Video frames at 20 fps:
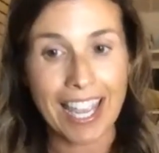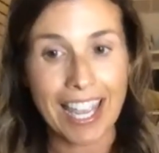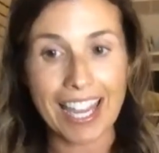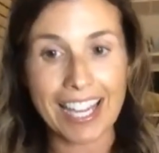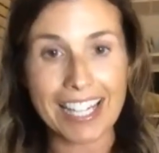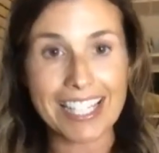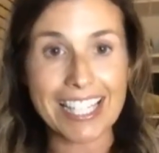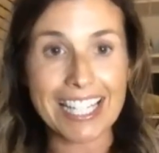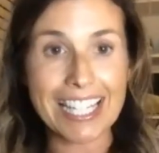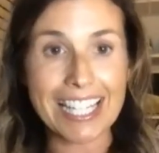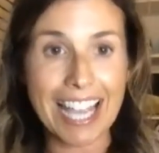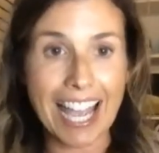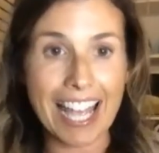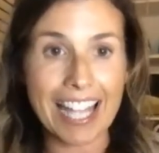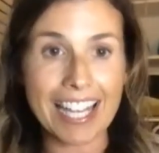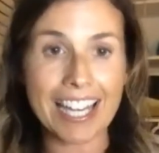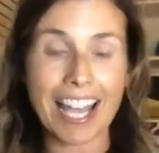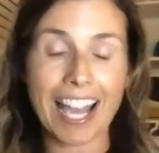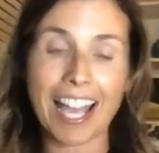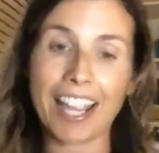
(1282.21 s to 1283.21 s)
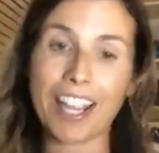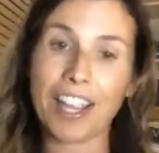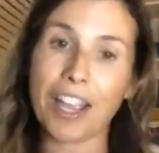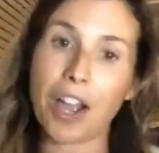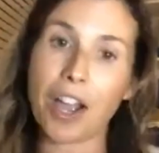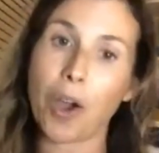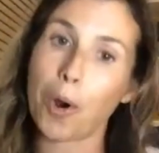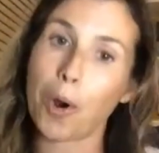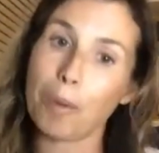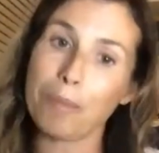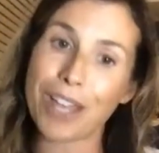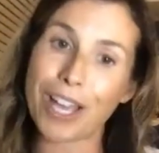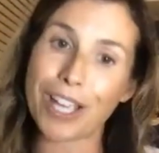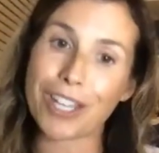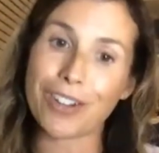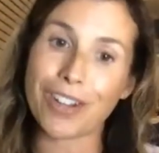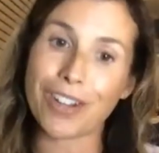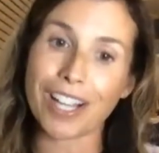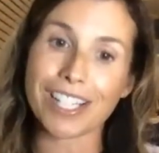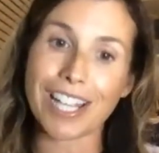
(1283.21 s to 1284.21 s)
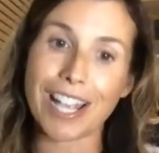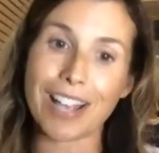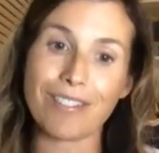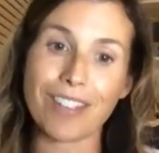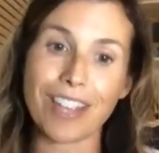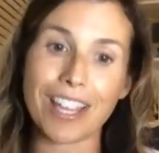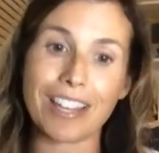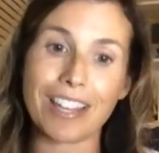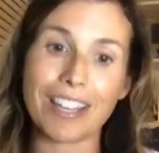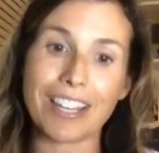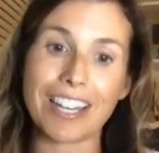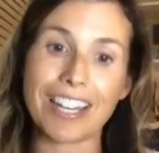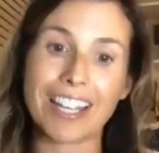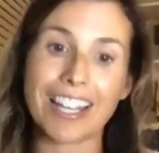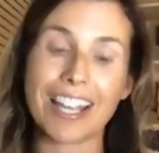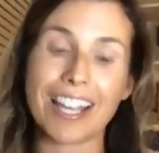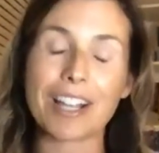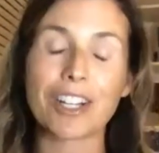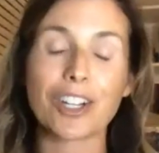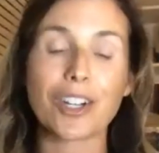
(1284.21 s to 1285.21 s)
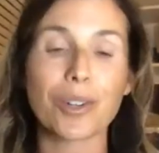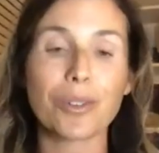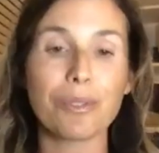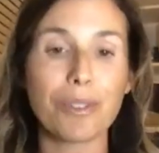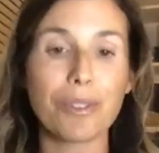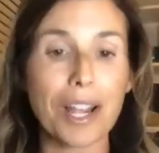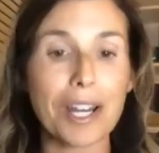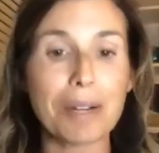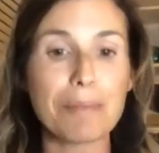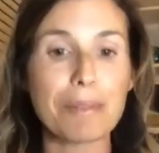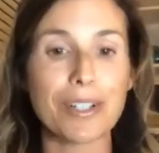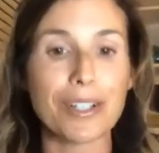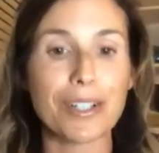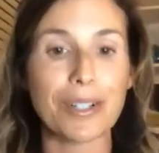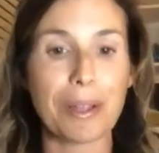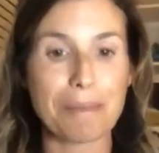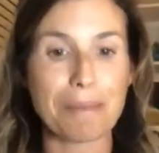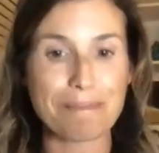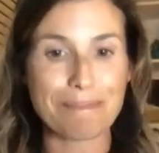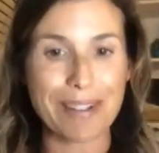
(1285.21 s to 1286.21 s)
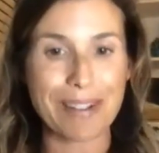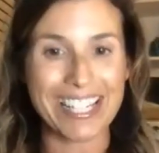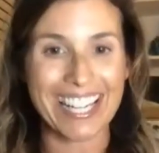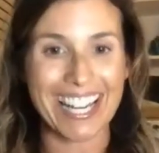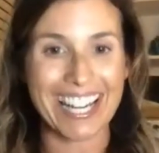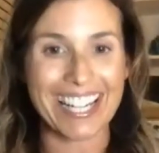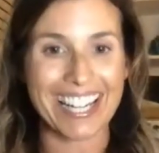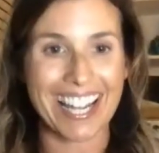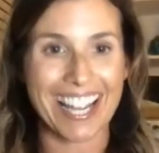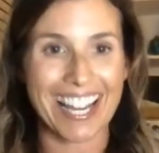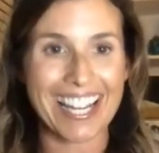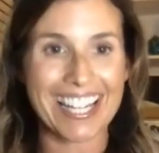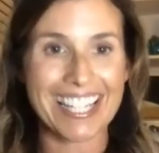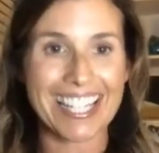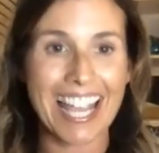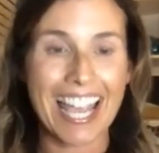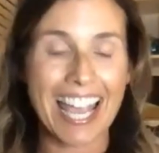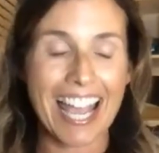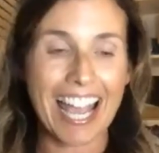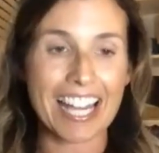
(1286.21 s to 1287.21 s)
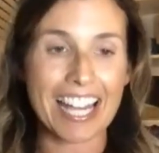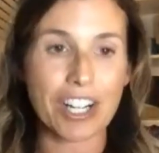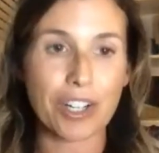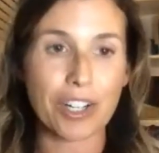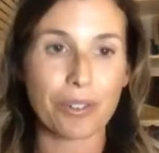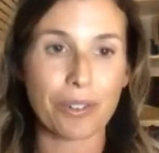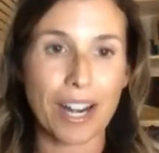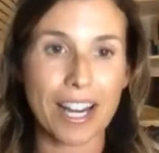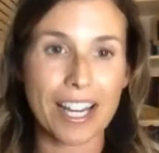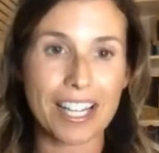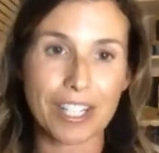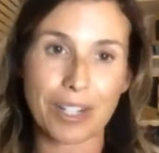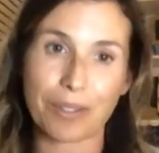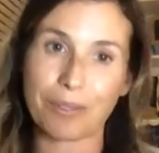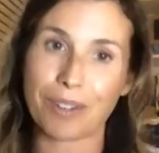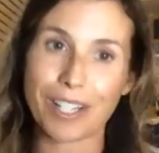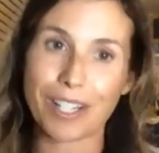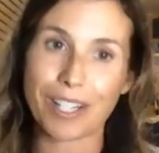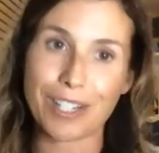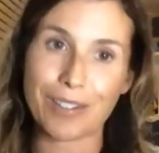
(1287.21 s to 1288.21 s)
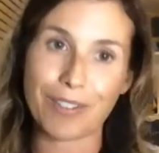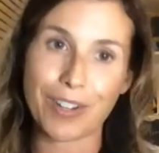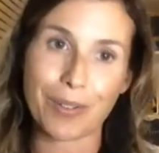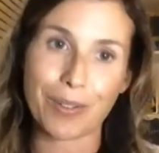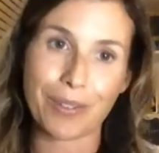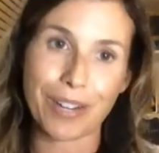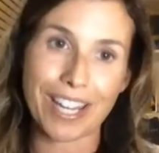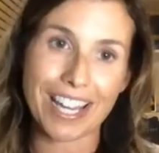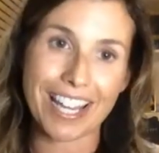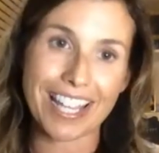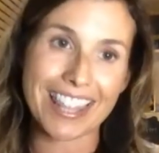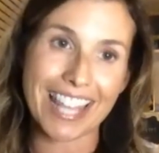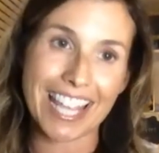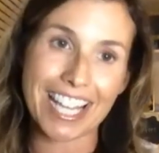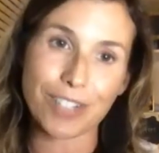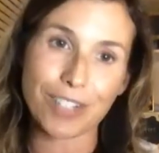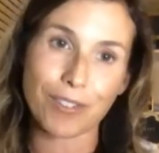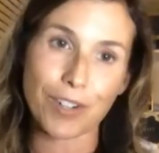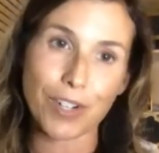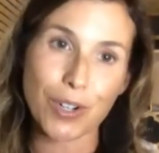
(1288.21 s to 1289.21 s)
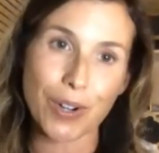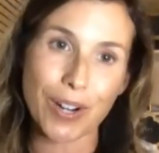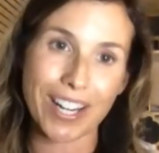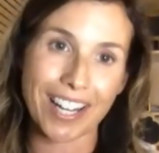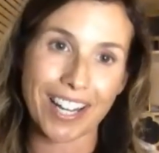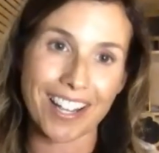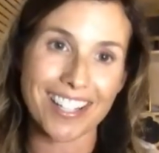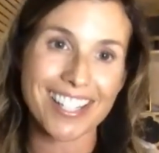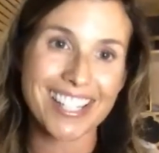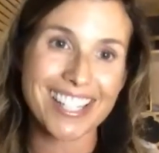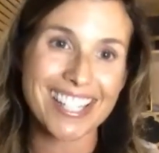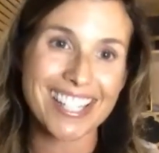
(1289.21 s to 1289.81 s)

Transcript: And again, I hope that you guys have an incredible Monday night and a great rest of your week. Thanks for joining us.